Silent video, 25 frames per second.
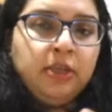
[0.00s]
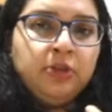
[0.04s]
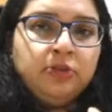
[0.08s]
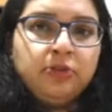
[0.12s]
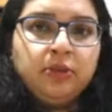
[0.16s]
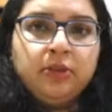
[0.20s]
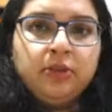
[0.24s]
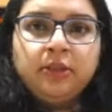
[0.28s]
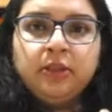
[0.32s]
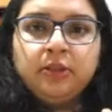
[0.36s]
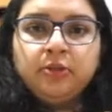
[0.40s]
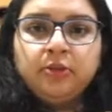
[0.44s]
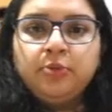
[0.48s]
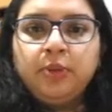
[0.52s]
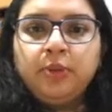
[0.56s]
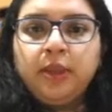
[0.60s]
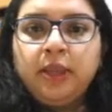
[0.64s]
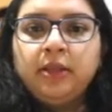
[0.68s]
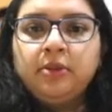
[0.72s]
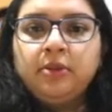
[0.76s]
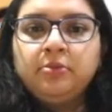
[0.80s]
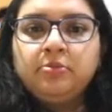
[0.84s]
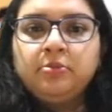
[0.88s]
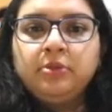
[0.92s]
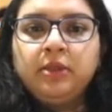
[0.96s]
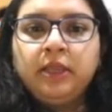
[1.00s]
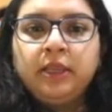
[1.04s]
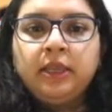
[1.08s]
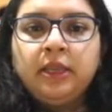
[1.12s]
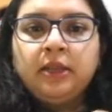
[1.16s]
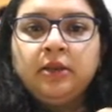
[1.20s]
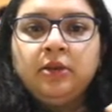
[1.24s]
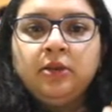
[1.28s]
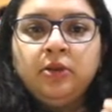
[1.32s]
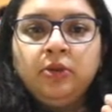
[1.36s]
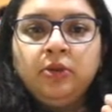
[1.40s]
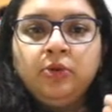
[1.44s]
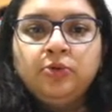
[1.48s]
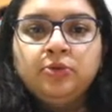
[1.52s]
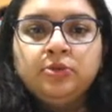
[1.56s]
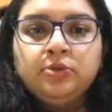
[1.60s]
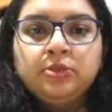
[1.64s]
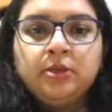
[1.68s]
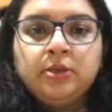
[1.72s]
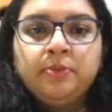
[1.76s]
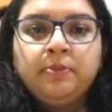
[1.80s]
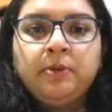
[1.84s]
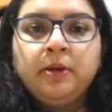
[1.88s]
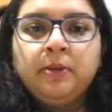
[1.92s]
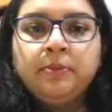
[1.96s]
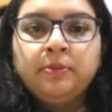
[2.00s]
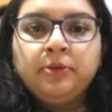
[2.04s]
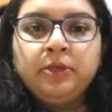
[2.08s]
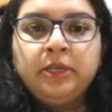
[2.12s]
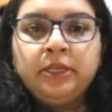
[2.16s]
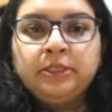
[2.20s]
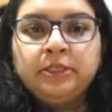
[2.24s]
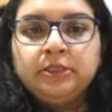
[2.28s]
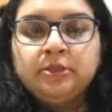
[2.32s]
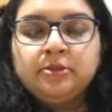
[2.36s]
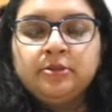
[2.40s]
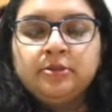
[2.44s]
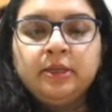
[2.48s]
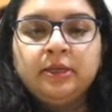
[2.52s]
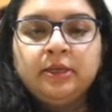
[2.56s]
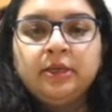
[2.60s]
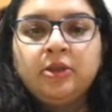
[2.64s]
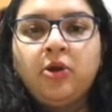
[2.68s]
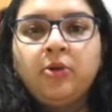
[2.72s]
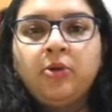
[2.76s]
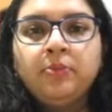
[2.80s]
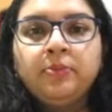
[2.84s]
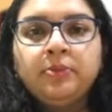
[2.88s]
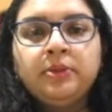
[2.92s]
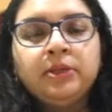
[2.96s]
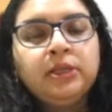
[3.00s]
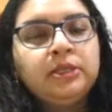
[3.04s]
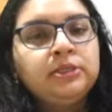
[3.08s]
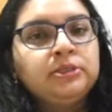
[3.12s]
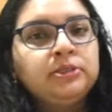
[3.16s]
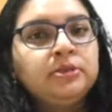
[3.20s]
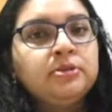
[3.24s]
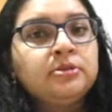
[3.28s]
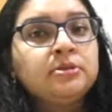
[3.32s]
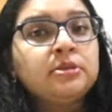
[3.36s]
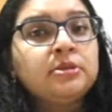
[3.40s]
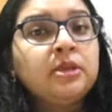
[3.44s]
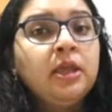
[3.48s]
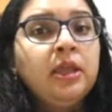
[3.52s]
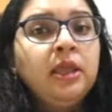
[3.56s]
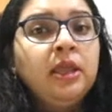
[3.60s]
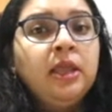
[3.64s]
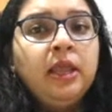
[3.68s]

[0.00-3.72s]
So this way they can use the permutations and combinations,